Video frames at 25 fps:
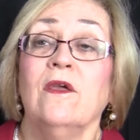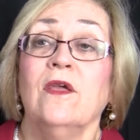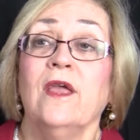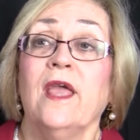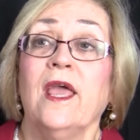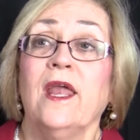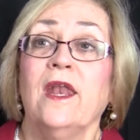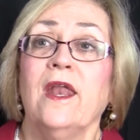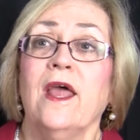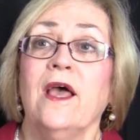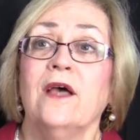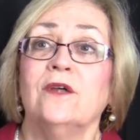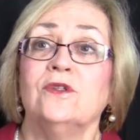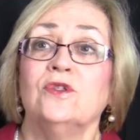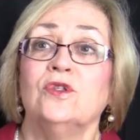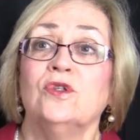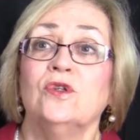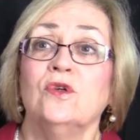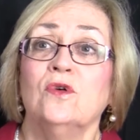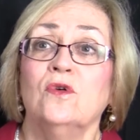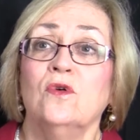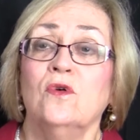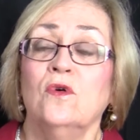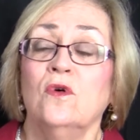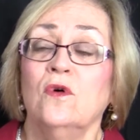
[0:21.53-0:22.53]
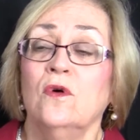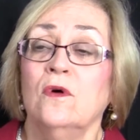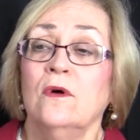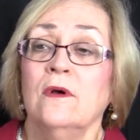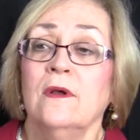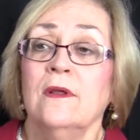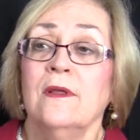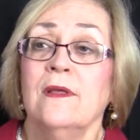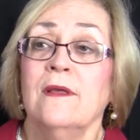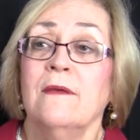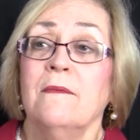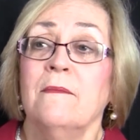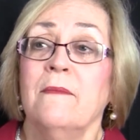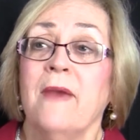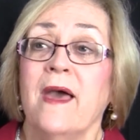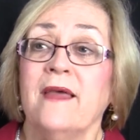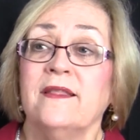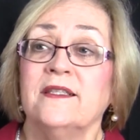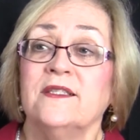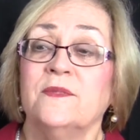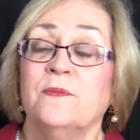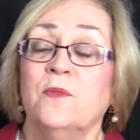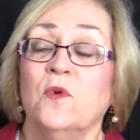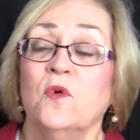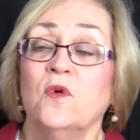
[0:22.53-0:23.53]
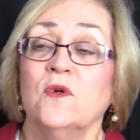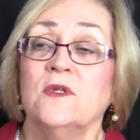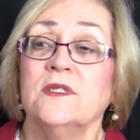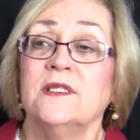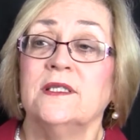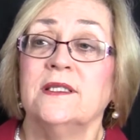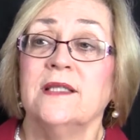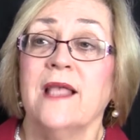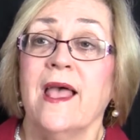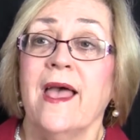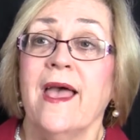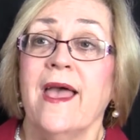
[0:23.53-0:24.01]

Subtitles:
get out your maths books